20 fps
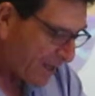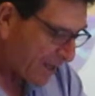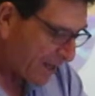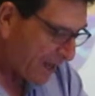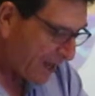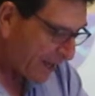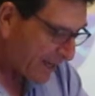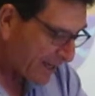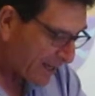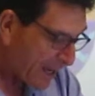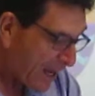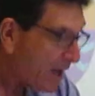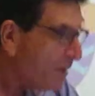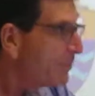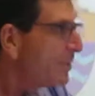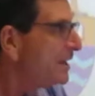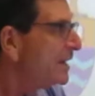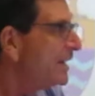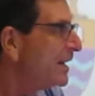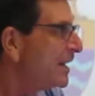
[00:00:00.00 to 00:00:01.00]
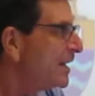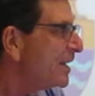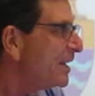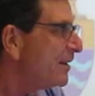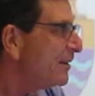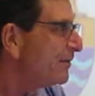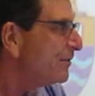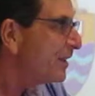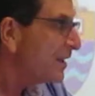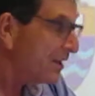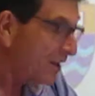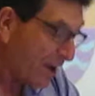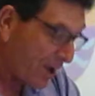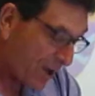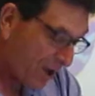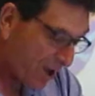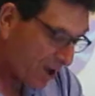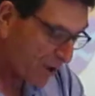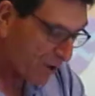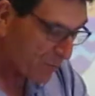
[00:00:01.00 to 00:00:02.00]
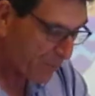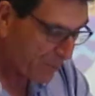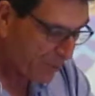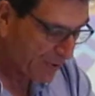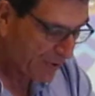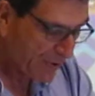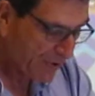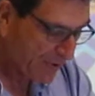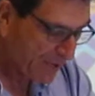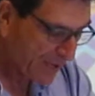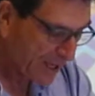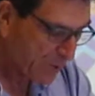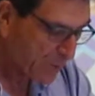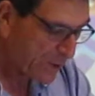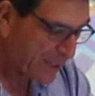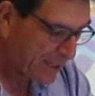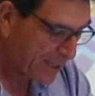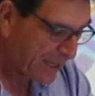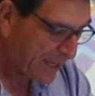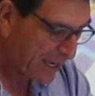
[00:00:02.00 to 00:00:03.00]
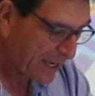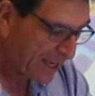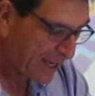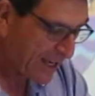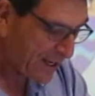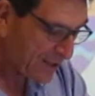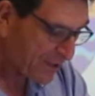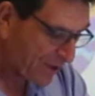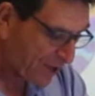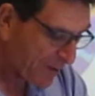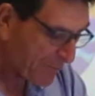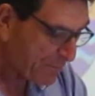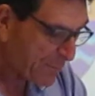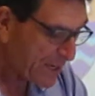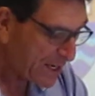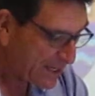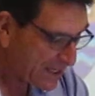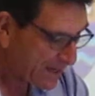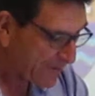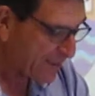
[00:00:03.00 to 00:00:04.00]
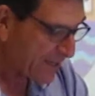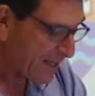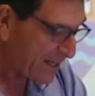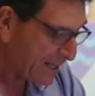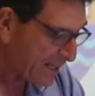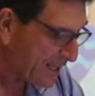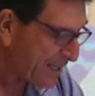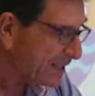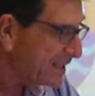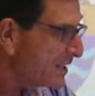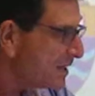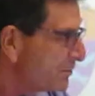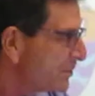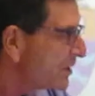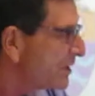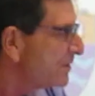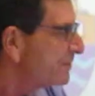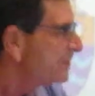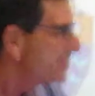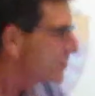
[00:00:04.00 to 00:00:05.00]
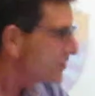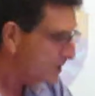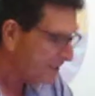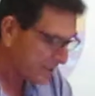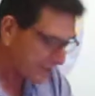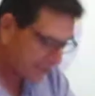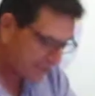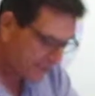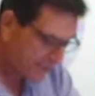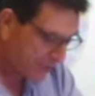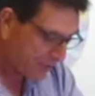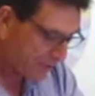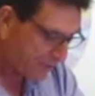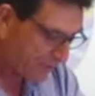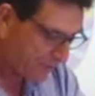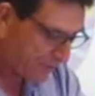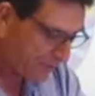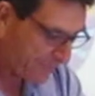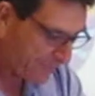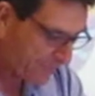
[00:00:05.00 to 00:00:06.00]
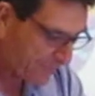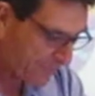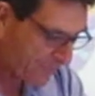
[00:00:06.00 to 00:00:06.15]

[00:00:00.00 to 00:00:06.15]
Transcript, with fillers: I now believe and hope that we're taking not a piece of the legacy, but the vision itself.